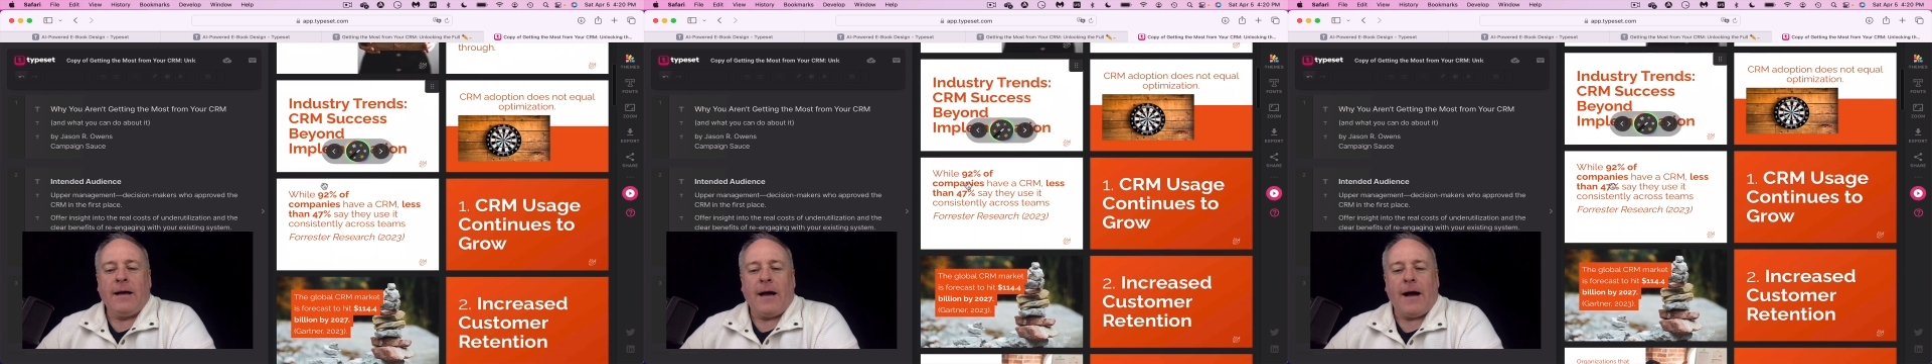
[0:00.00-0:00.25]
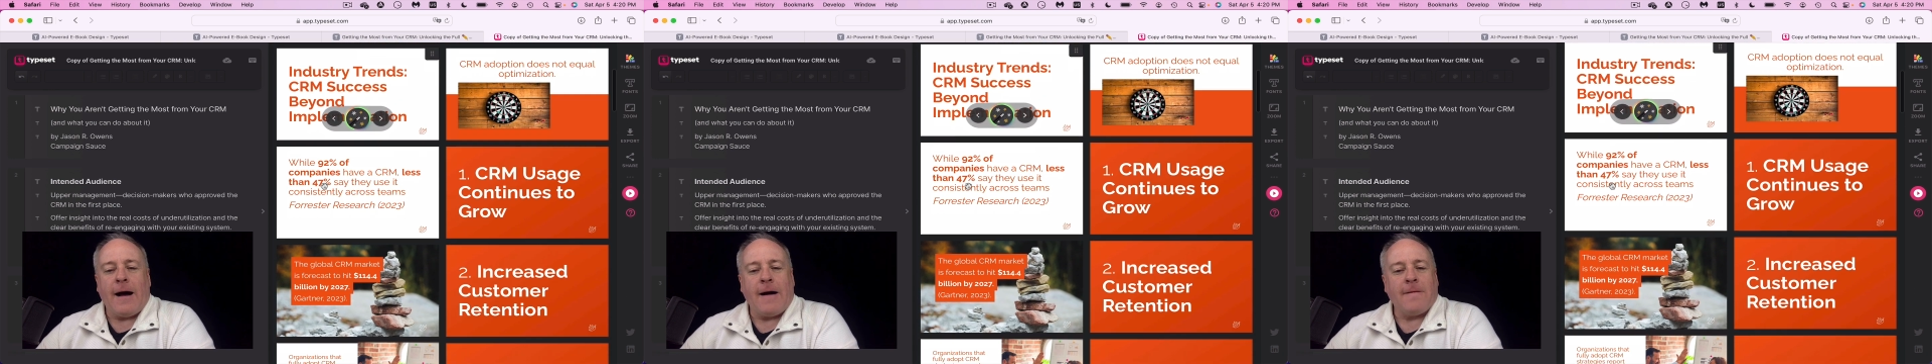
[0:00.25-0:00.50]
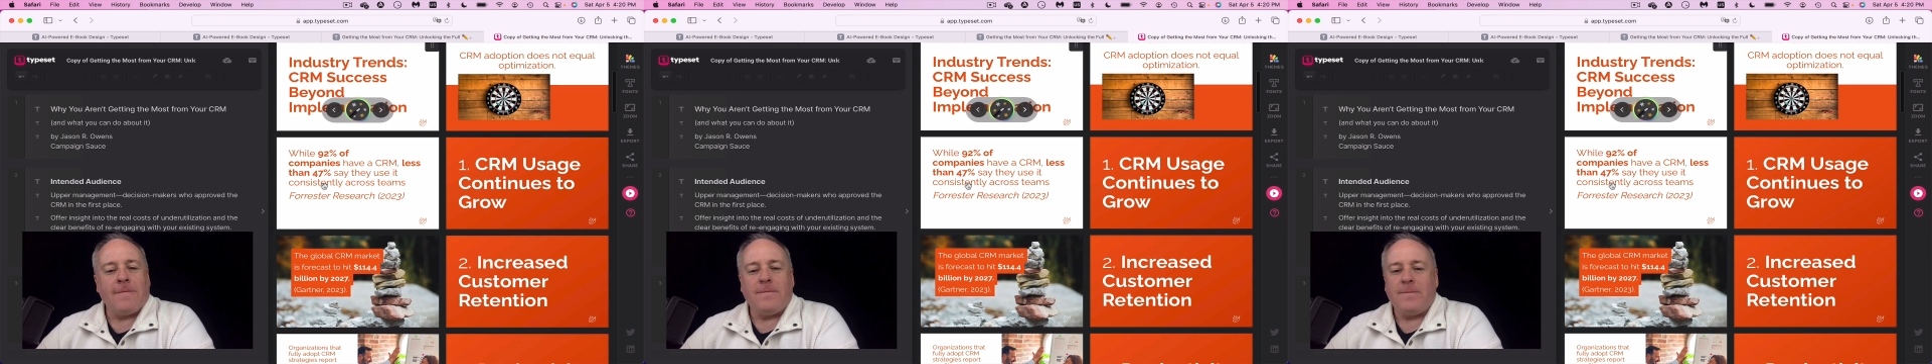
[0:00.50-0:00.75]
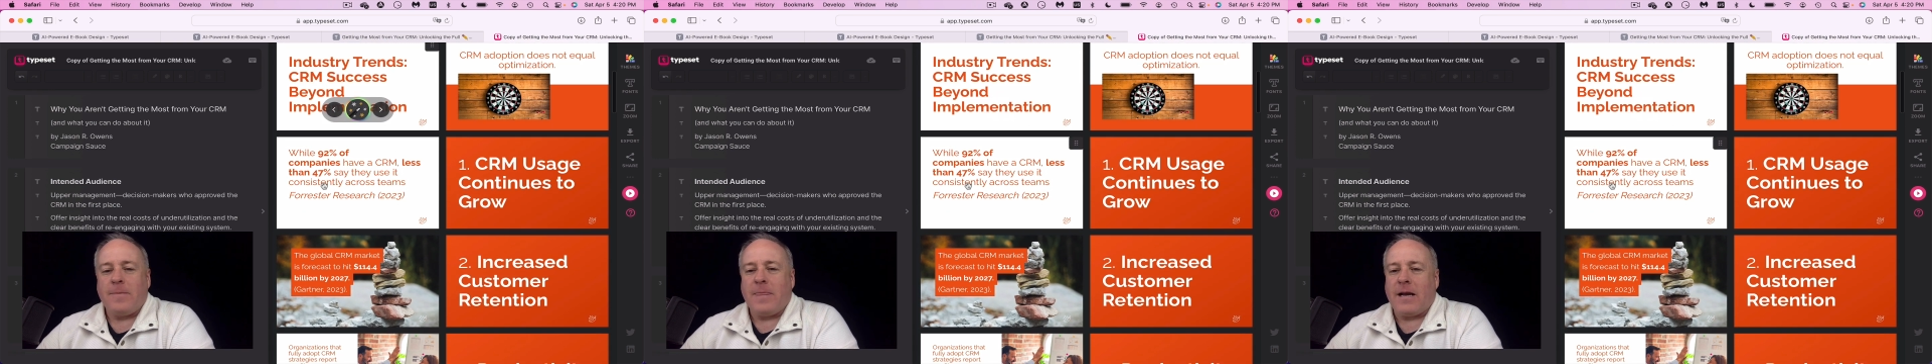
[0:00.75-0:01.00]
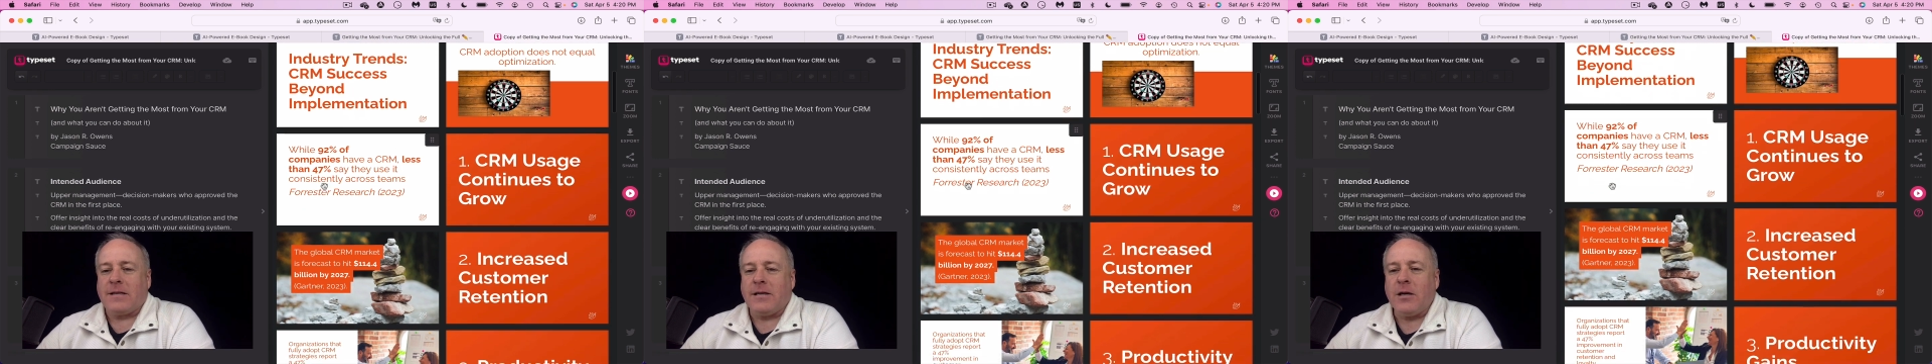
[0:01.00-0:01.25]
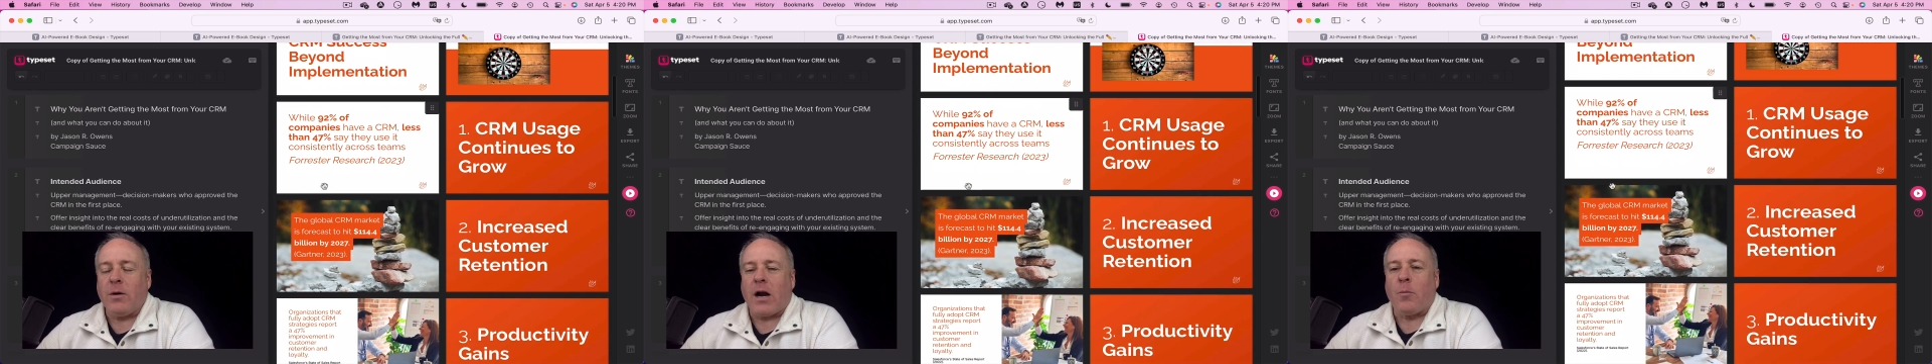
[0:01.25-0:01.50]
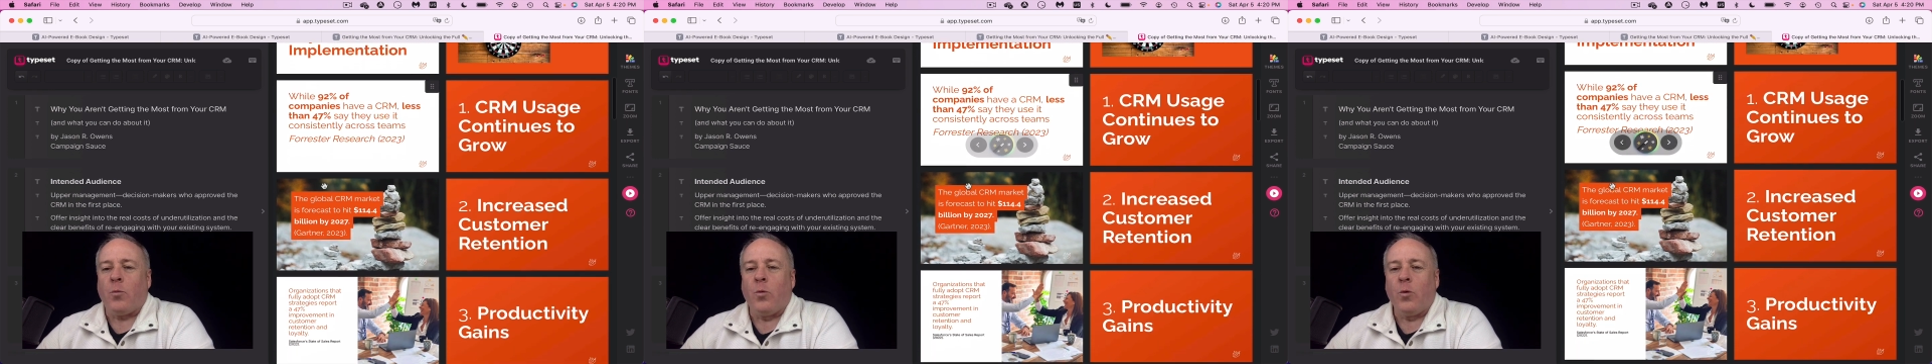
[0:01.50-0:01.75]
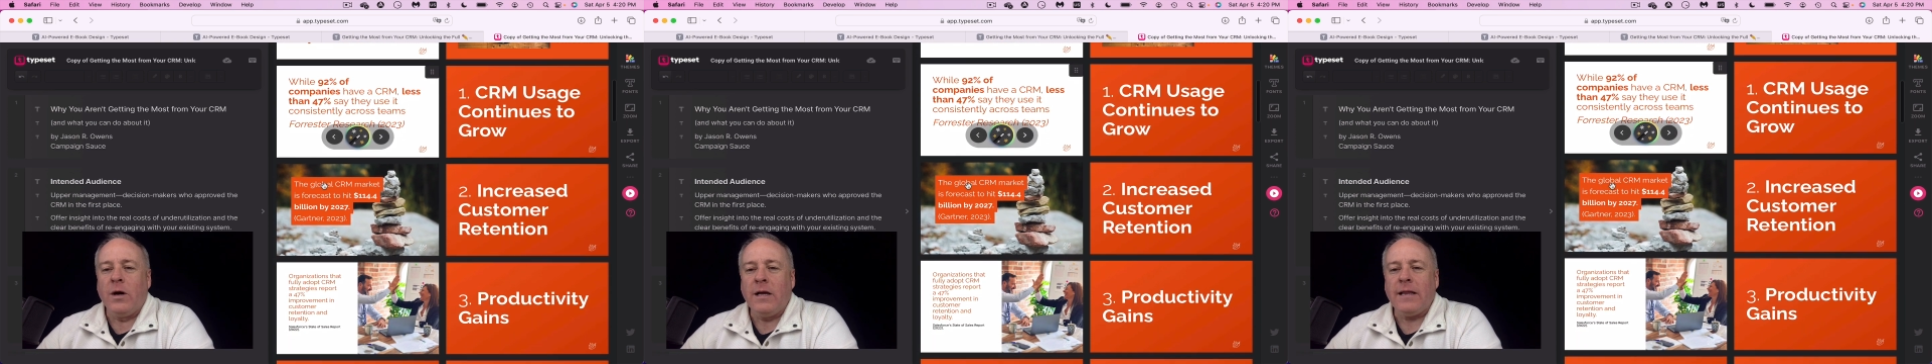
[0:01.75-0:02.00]
And I tell you what,
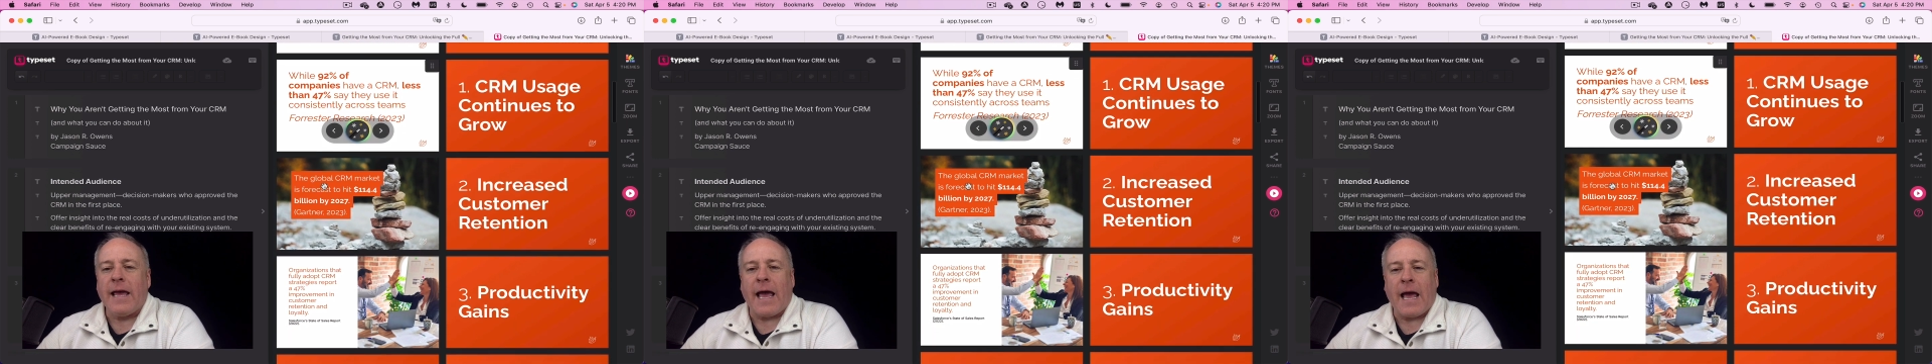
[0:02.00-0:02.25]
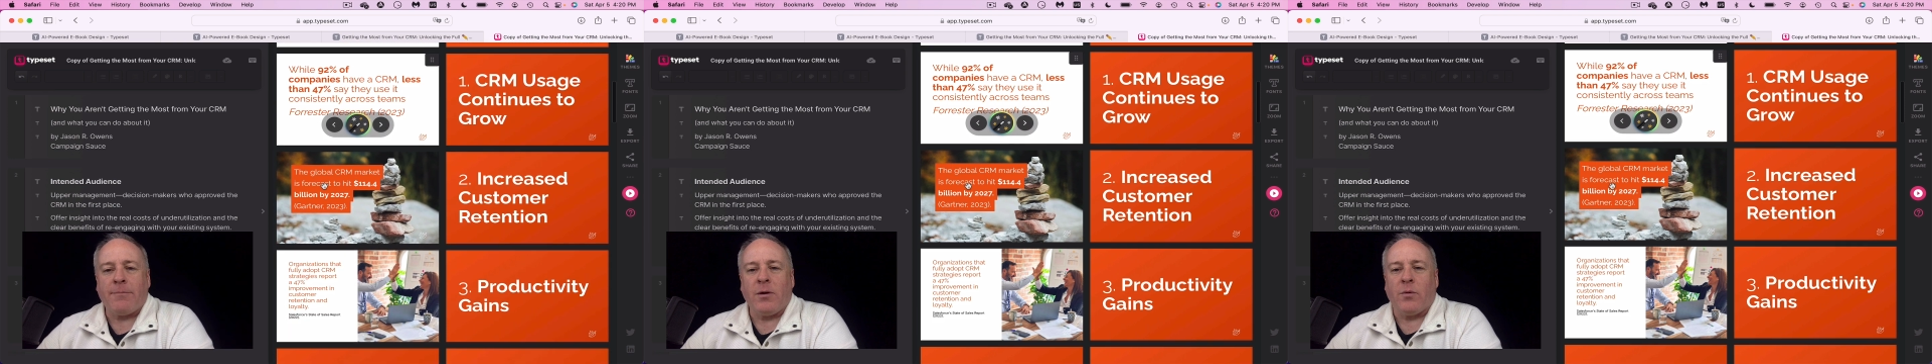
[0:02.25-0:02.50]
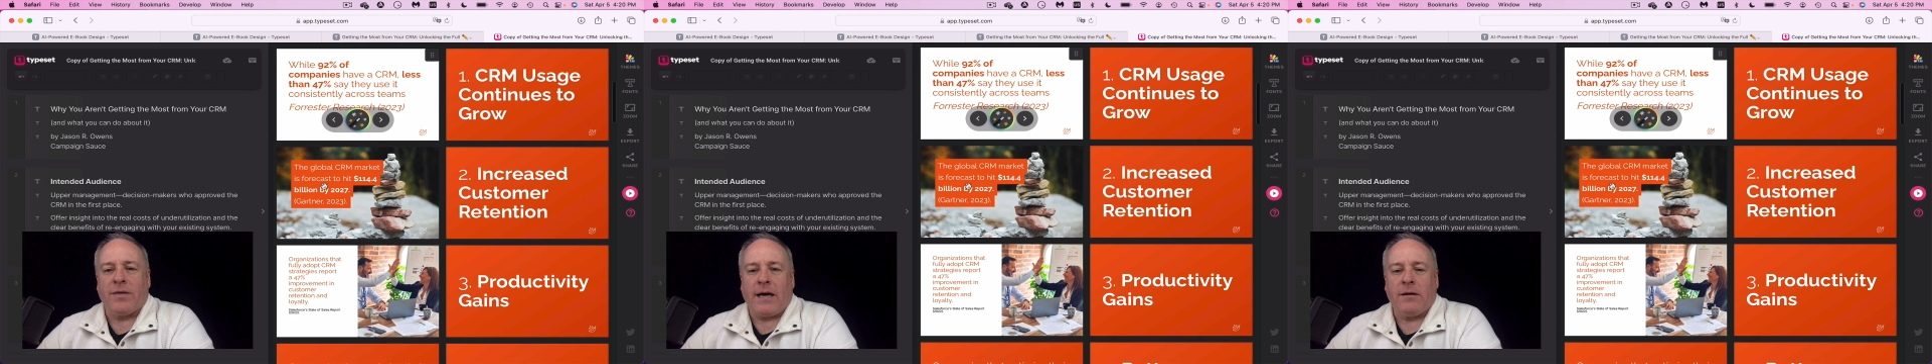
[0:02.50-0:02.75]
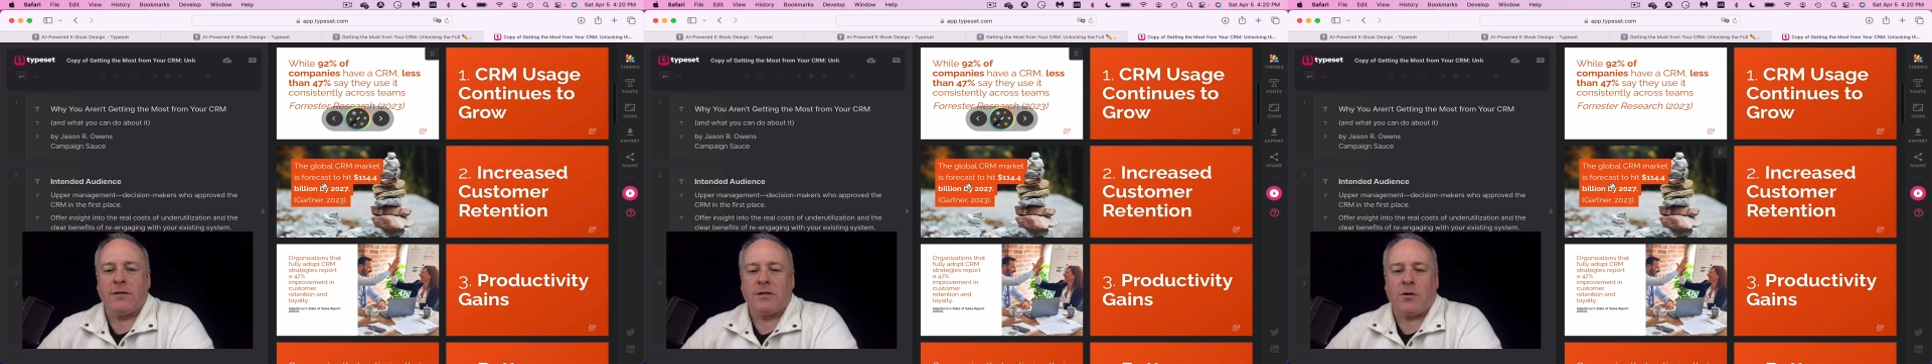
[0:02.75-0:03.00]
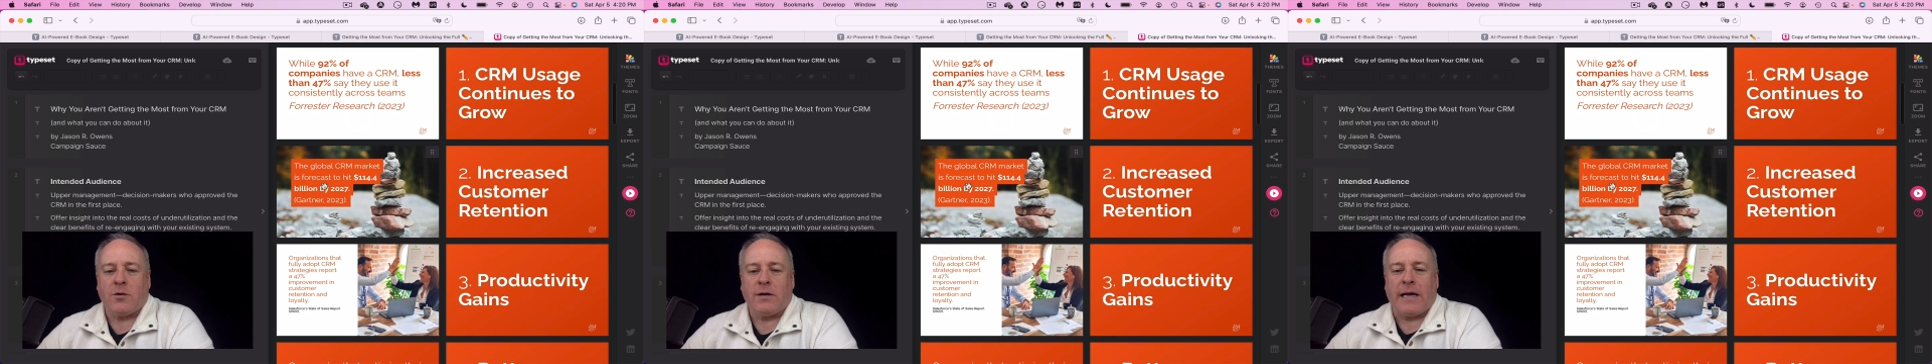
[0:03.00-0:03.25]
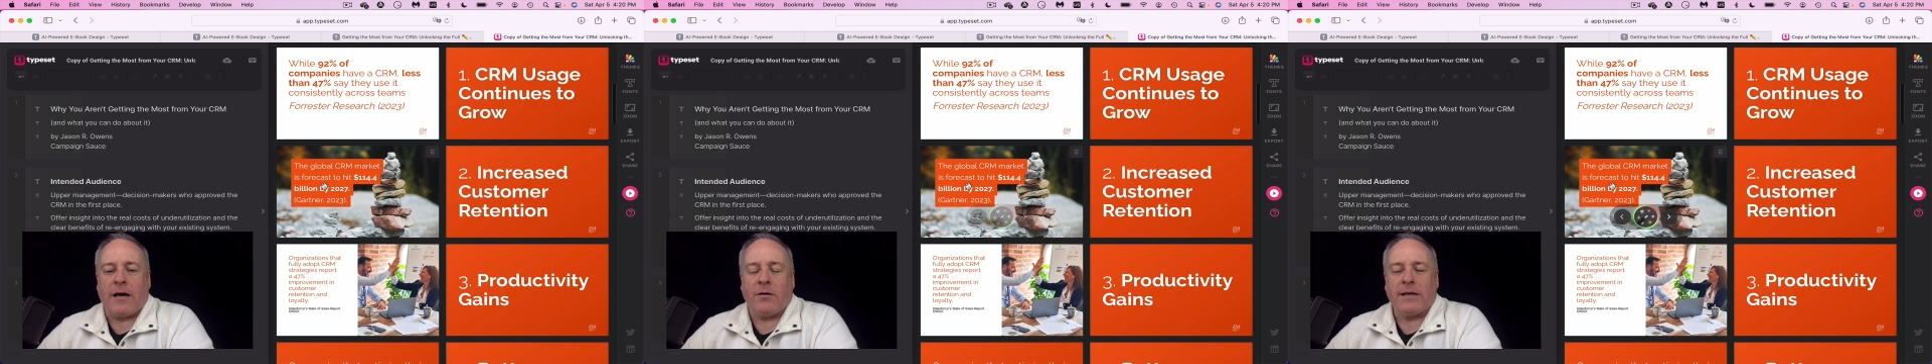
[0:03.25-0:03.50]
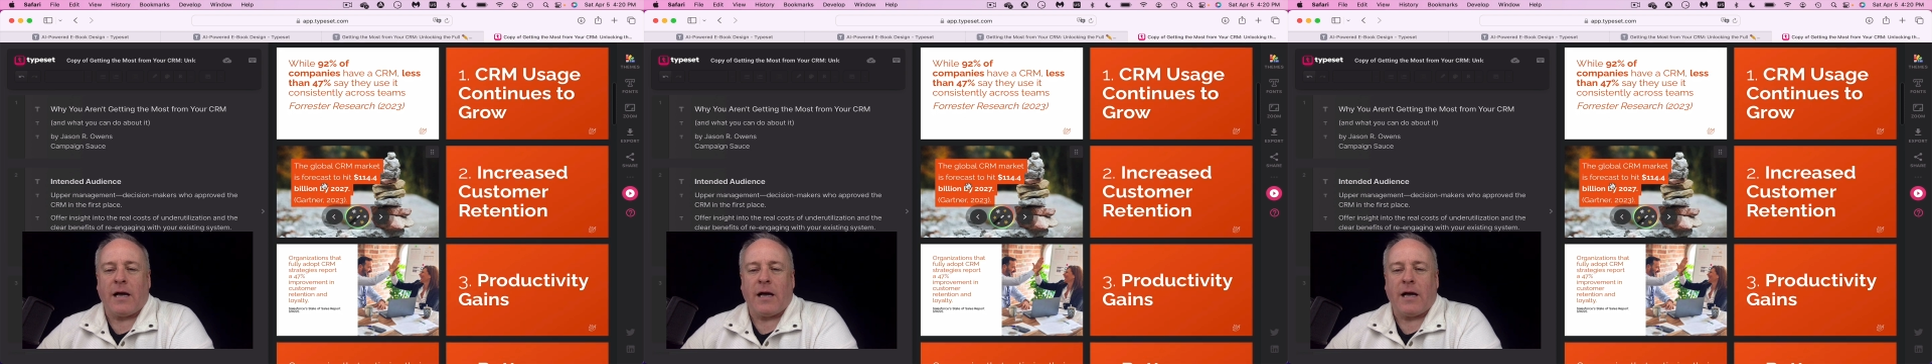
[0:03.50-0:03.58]
I'm really happy with how this turned out.